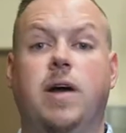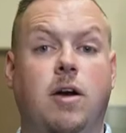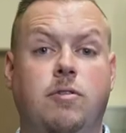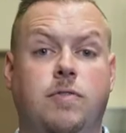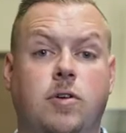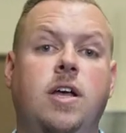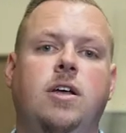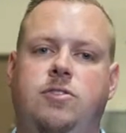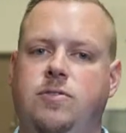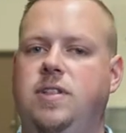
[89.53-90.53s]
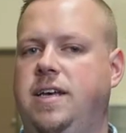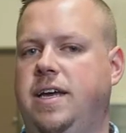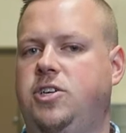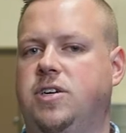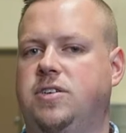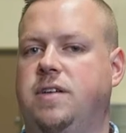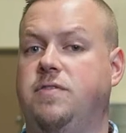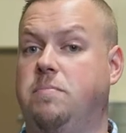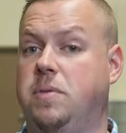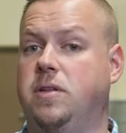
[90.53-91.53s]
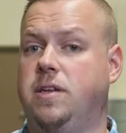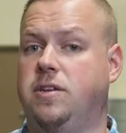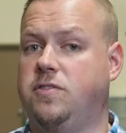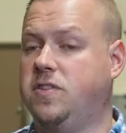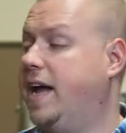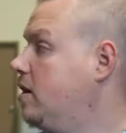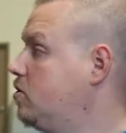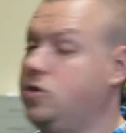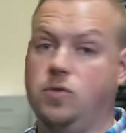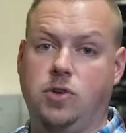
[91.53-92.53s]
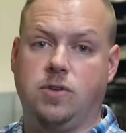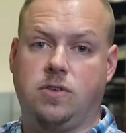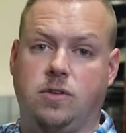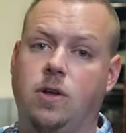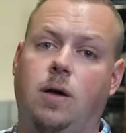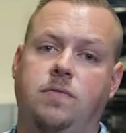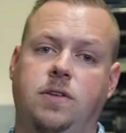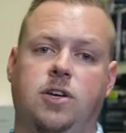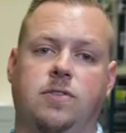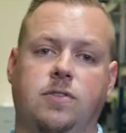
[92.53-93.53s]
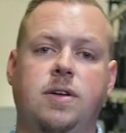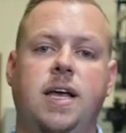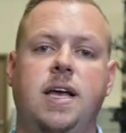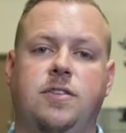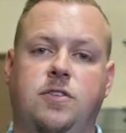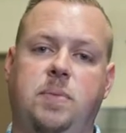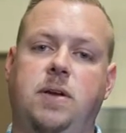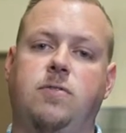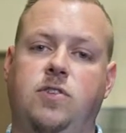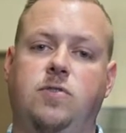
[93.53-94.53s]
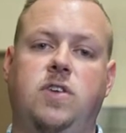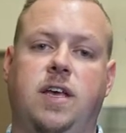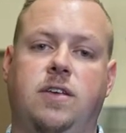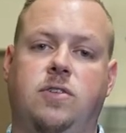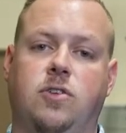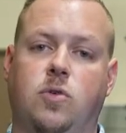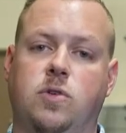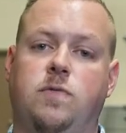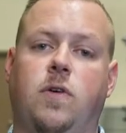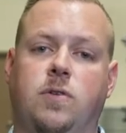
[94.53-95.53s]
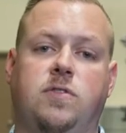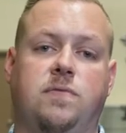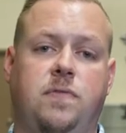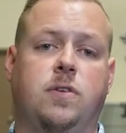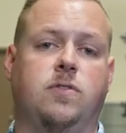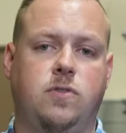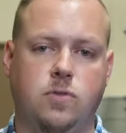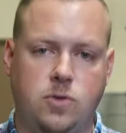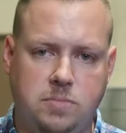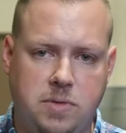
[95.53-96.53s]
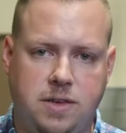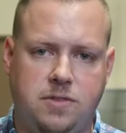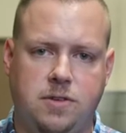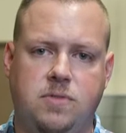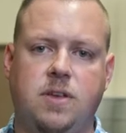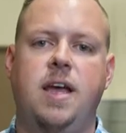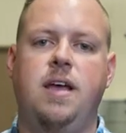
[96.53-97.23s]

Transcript: However, due to the HX7's ability to stack two units on top of each other, the speaker's use case could go as far as to fill school gymnasiums,